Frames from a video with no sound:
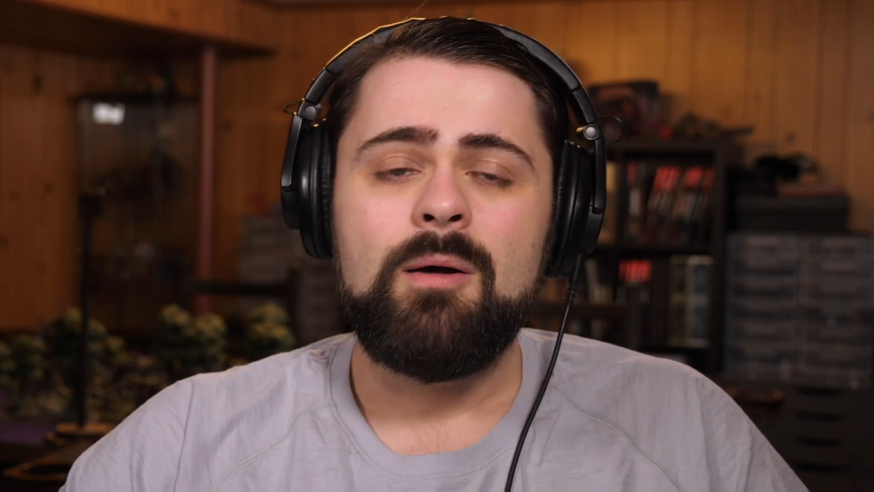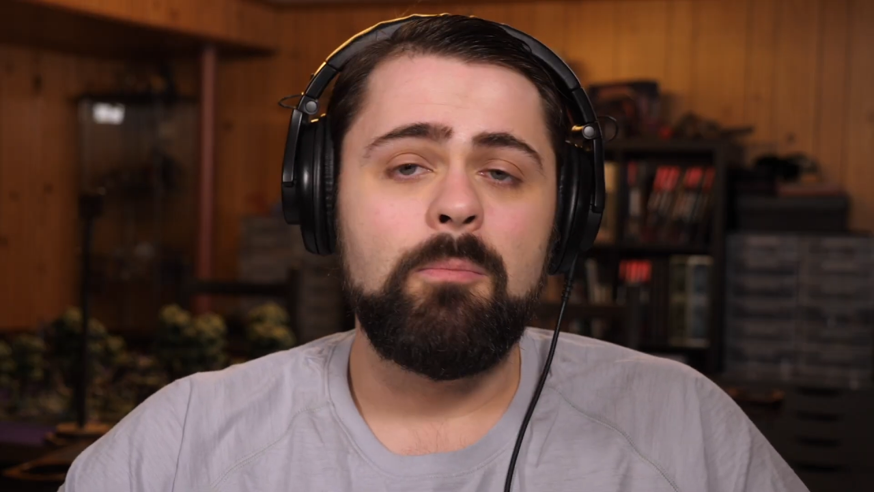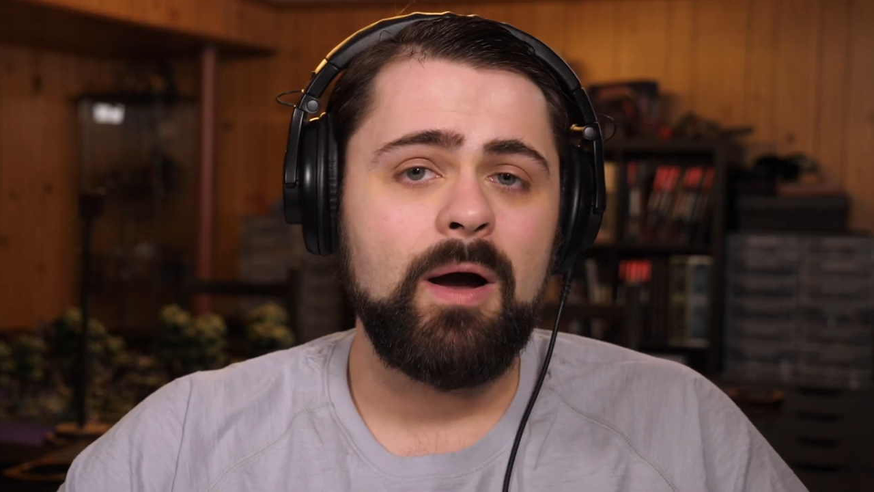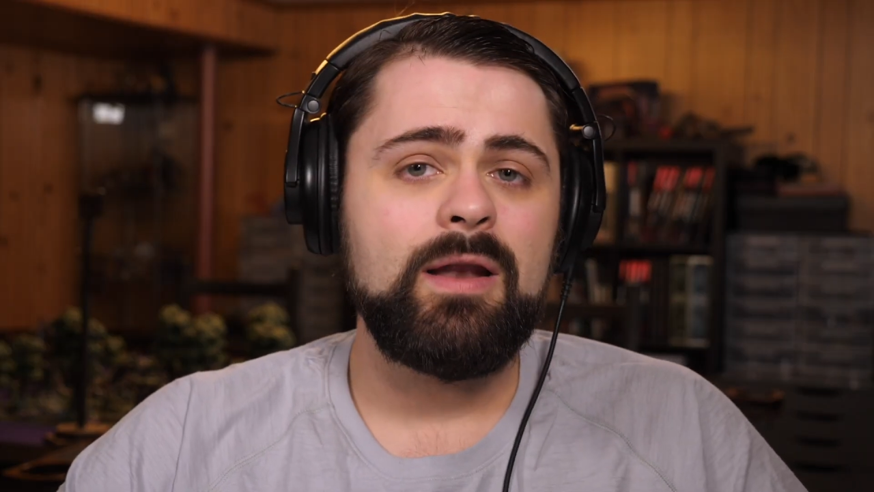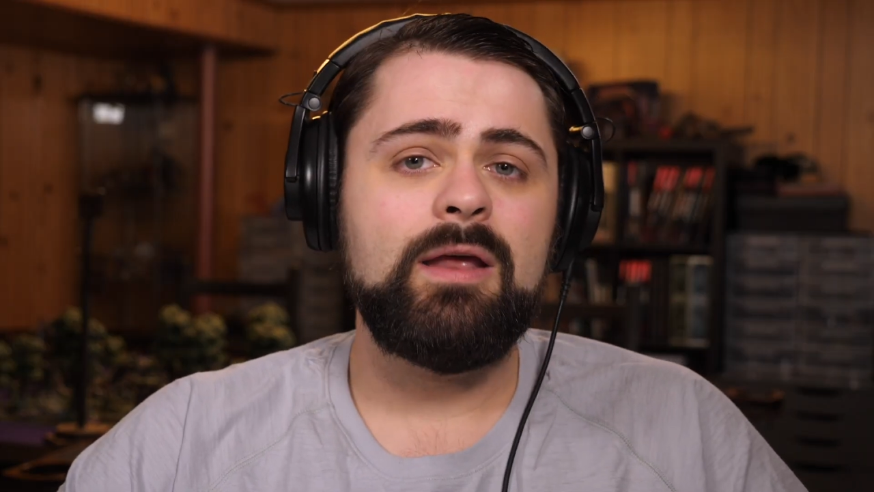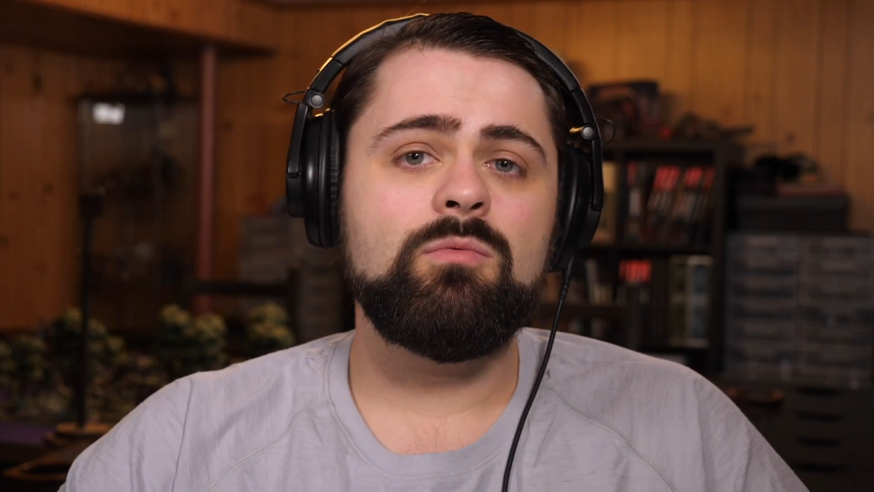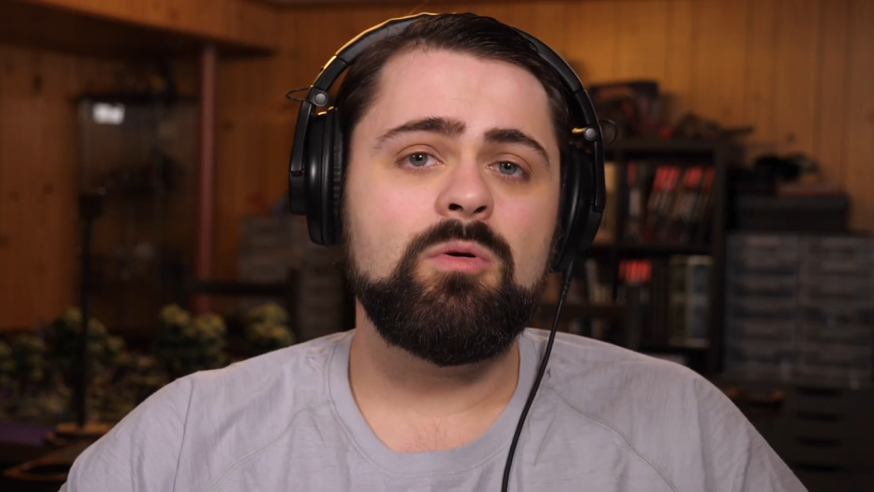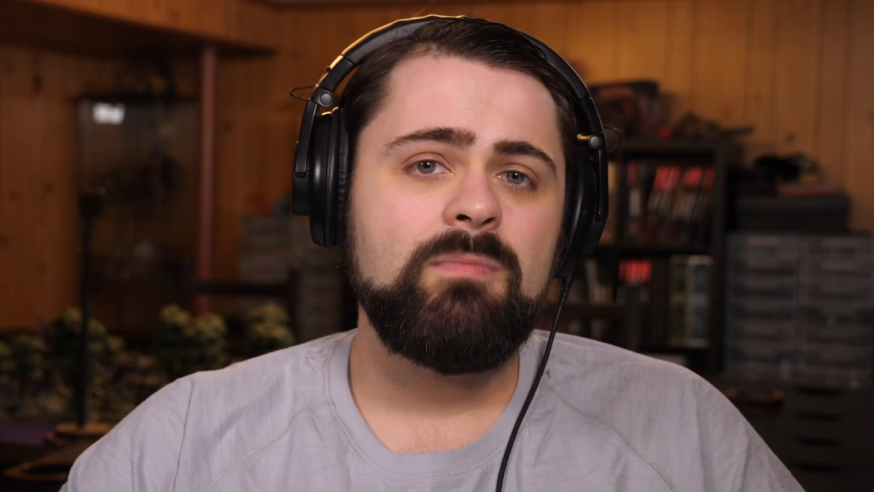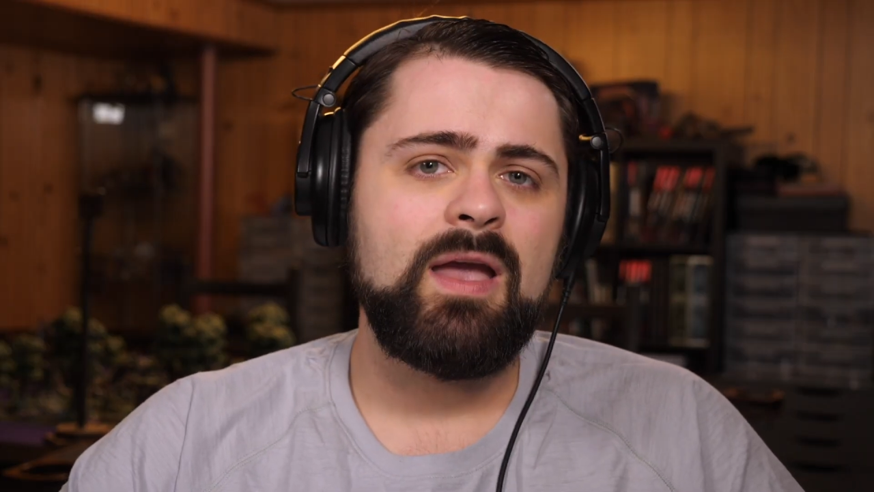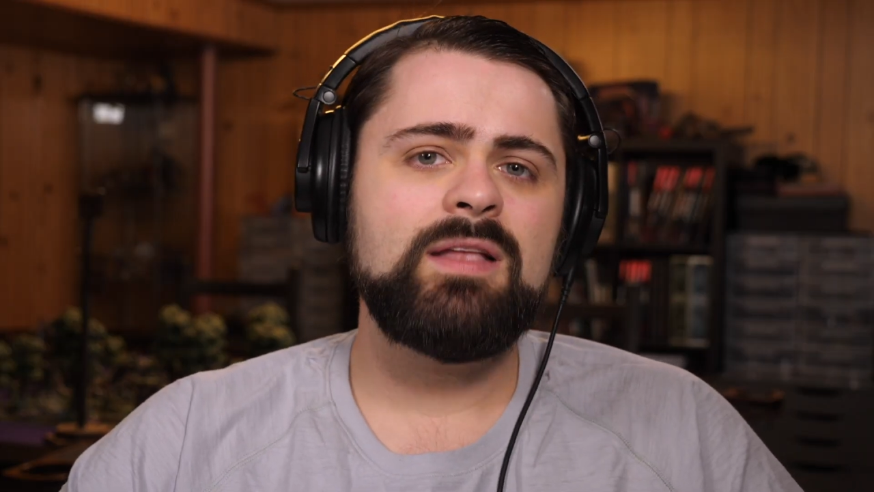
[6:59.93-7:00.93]
but it
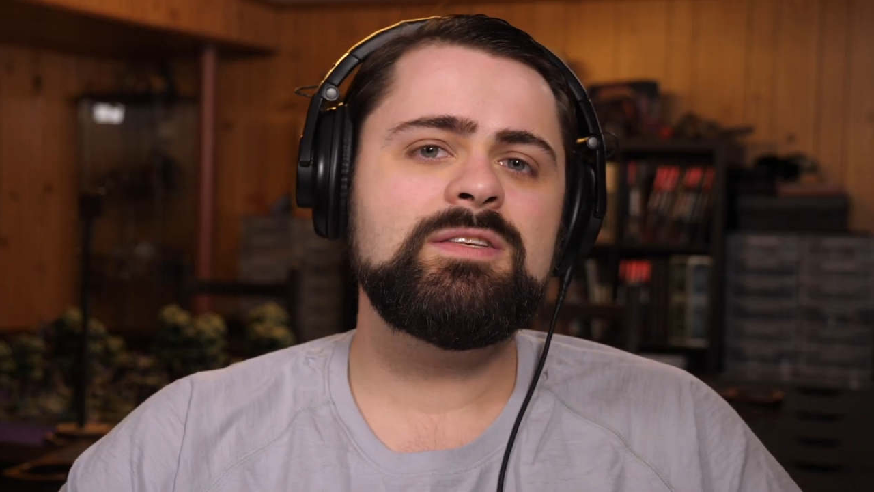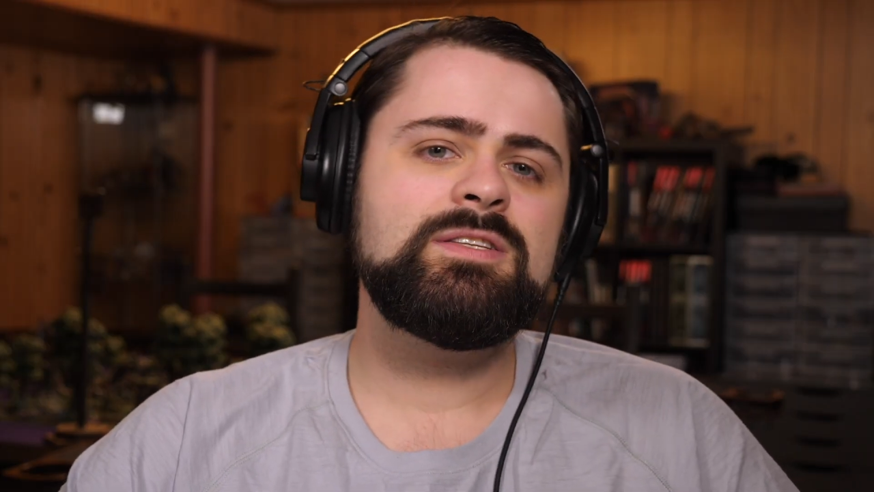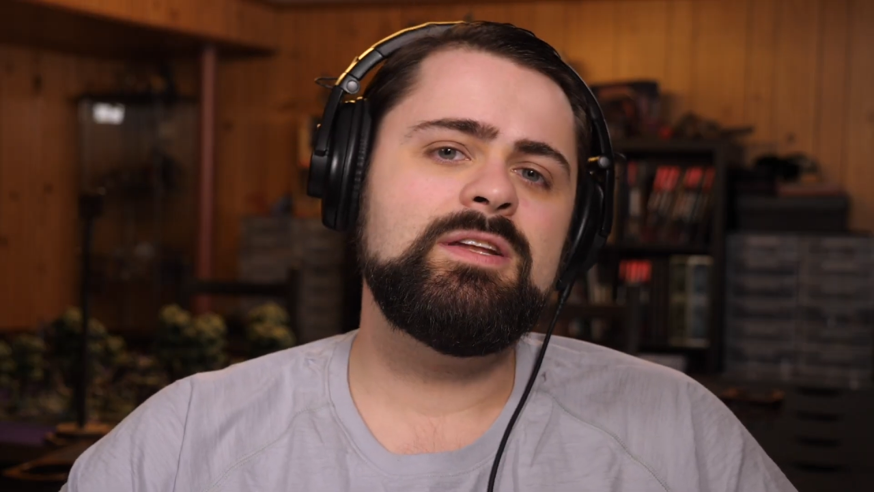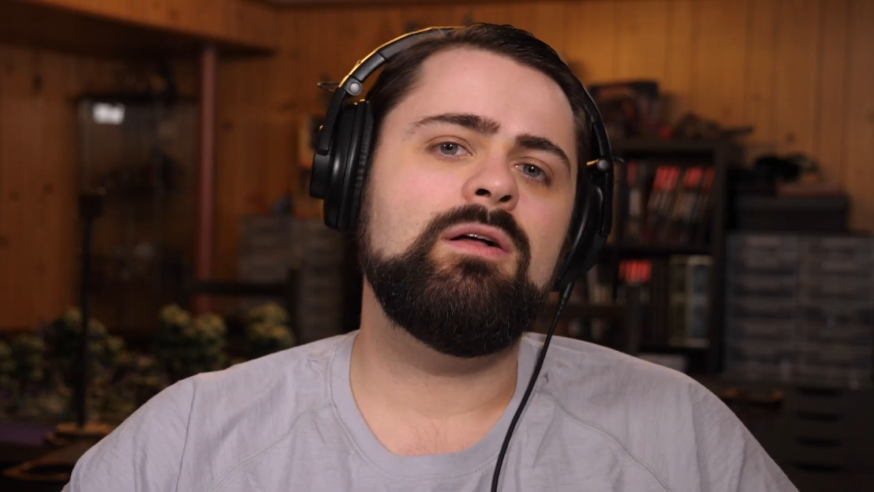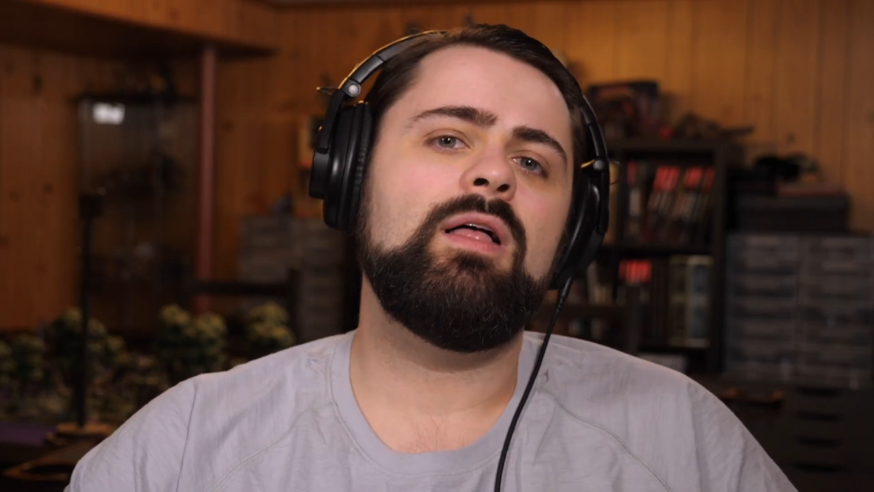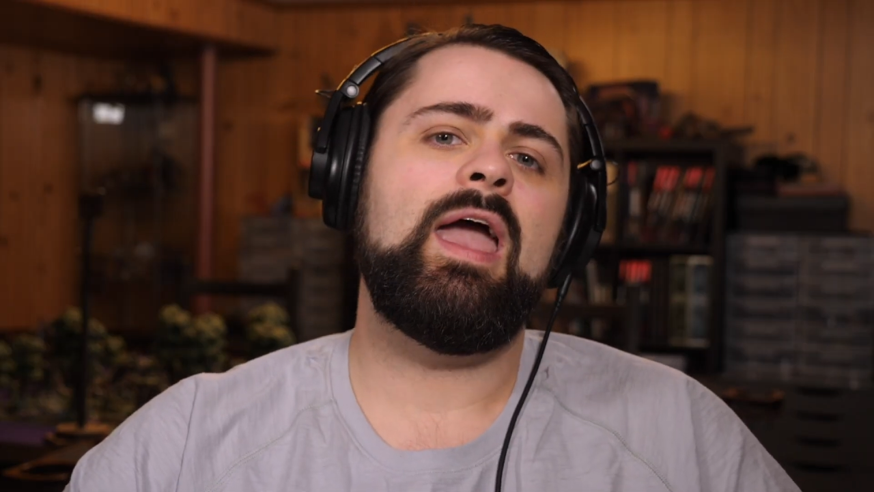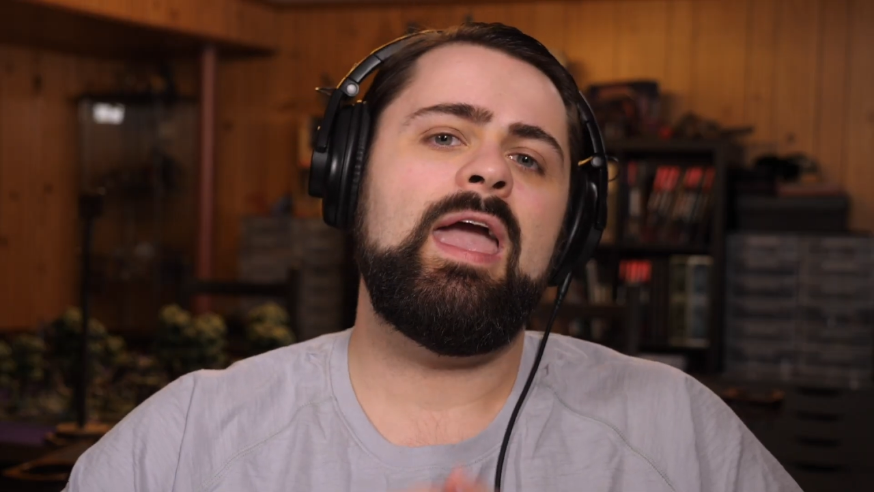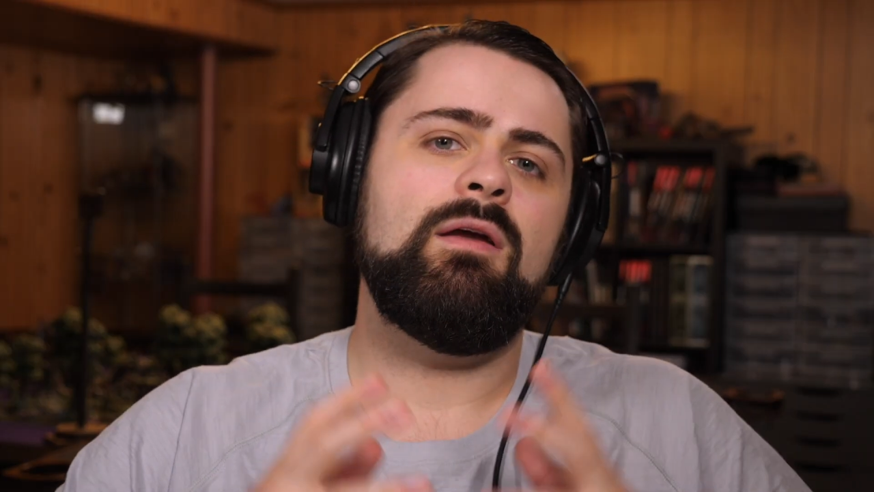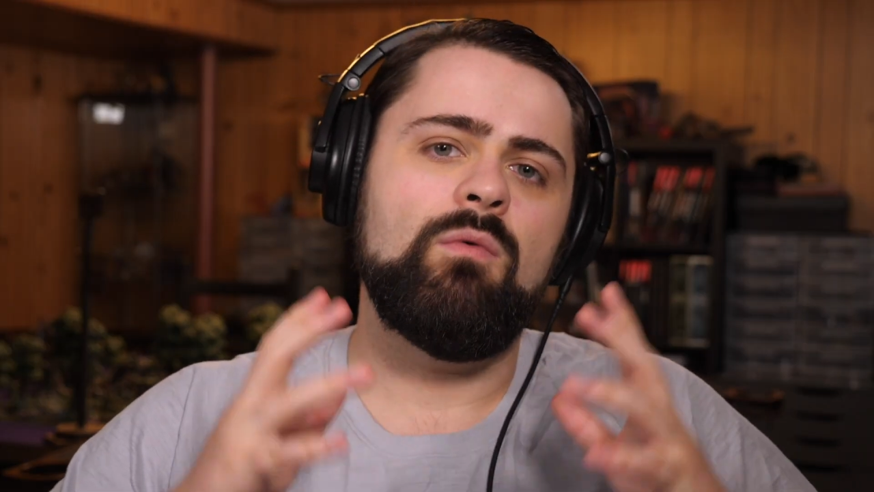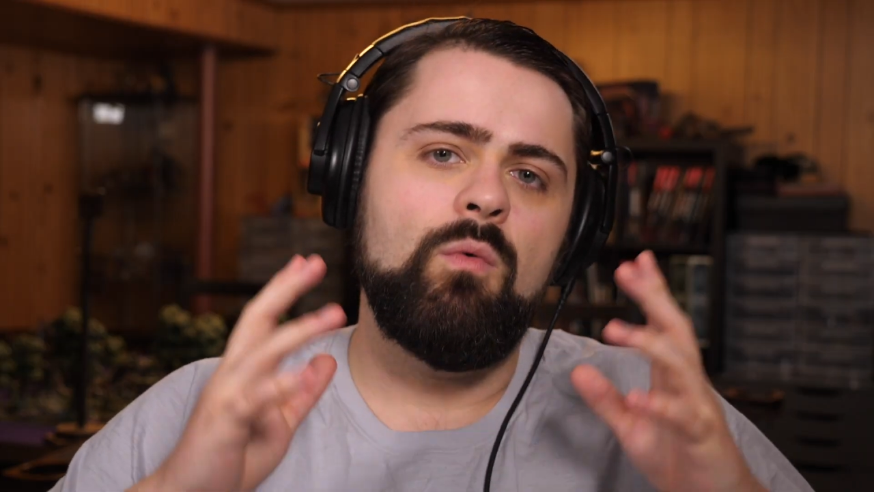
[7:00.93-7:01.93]
remains still a